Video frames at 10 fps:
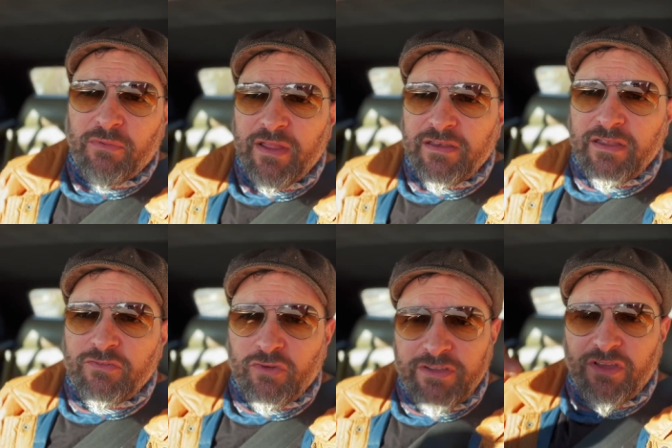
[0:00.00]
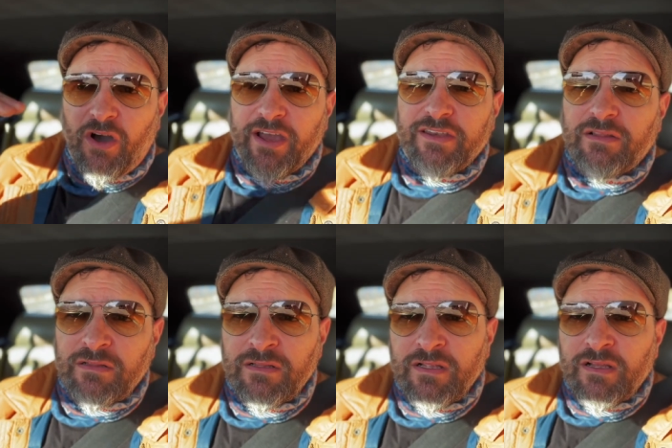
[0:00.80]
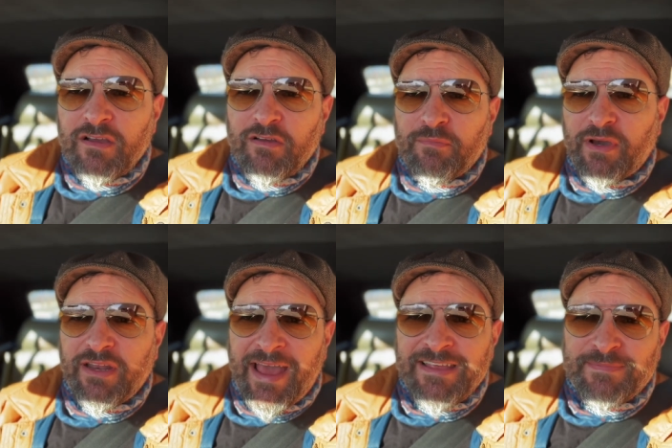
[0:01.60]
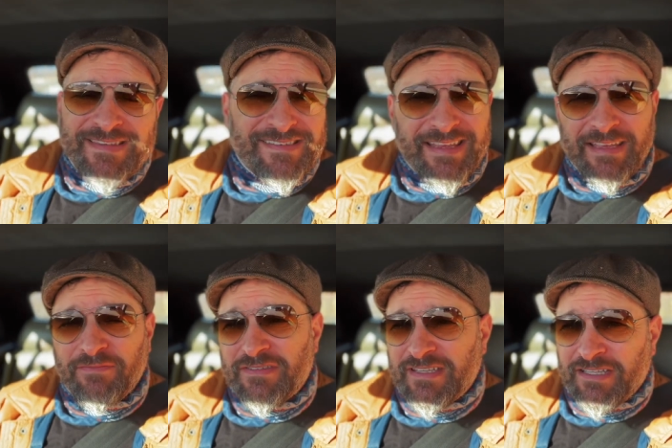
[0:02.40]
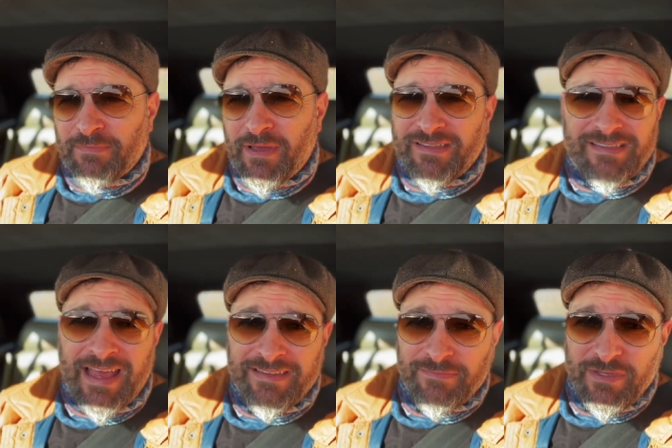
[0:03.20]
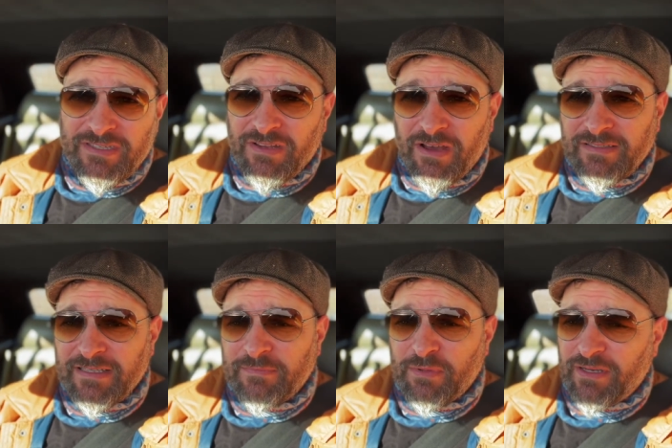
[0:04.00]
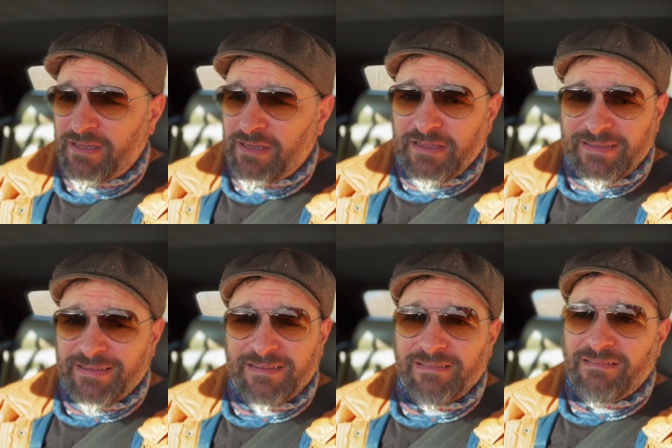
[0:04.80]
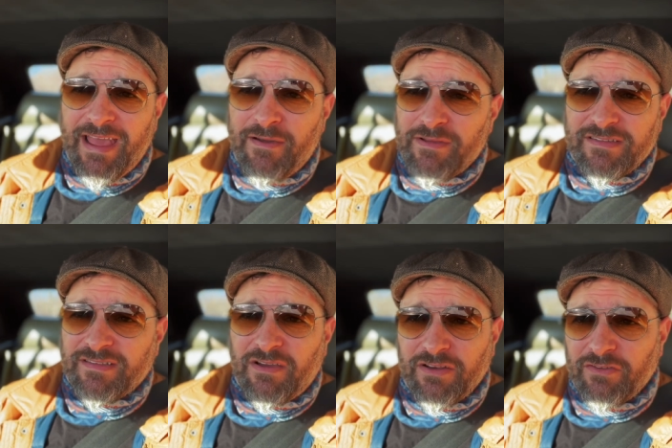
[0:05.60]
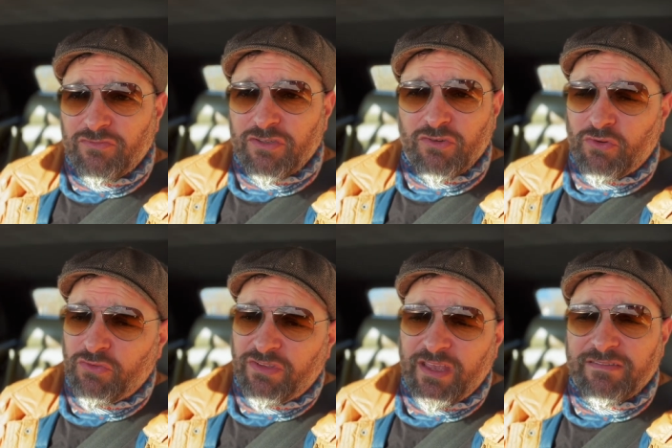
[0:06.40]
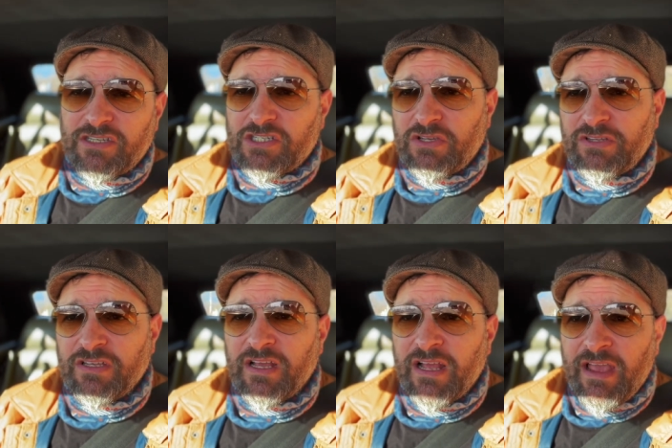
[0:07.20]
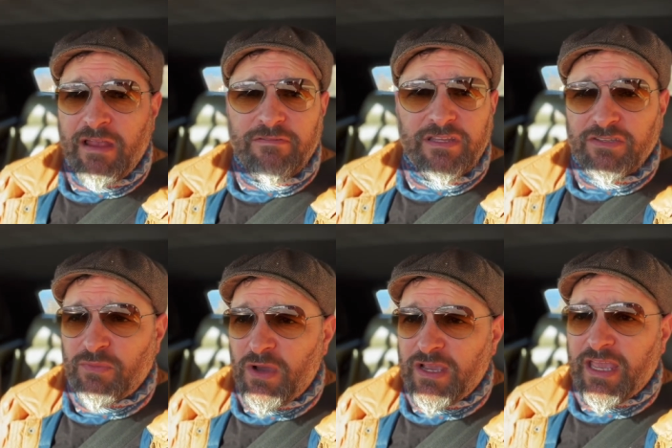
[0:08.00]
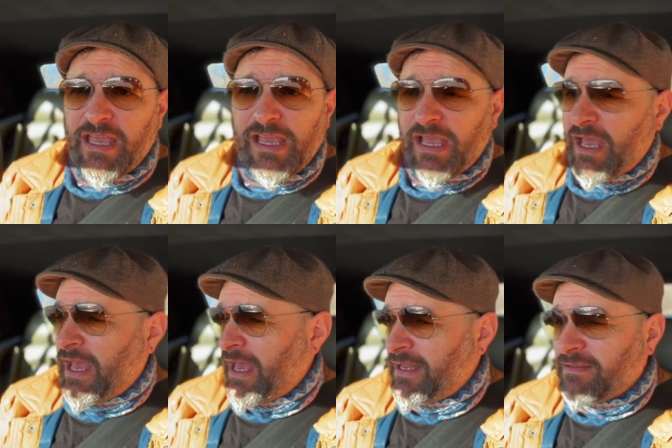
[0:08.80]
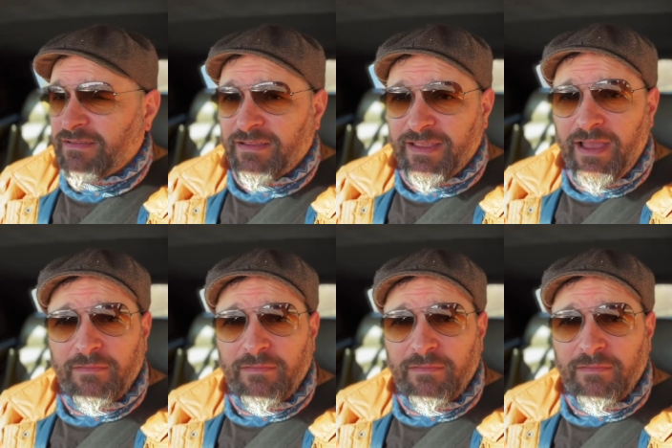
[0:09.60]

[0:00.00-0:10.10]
when trying to idle. But it has been sitting for six months and hasn't been started. But uh, now it's kind of just cruising as it should. Everything's working, and uh, yeah,